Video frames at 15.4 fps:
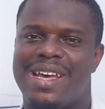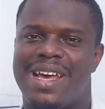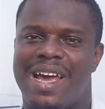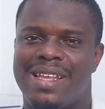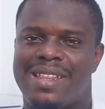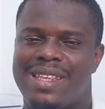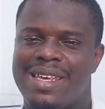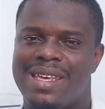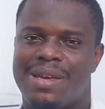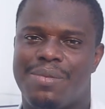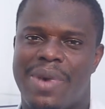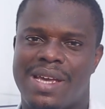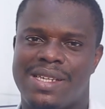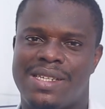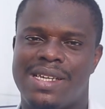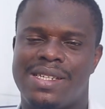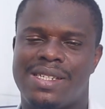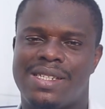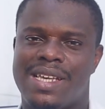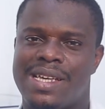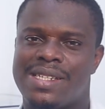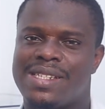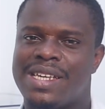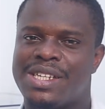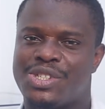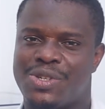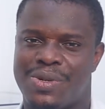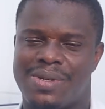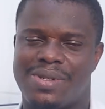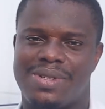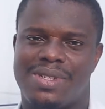I think by
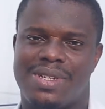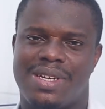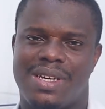sensitization,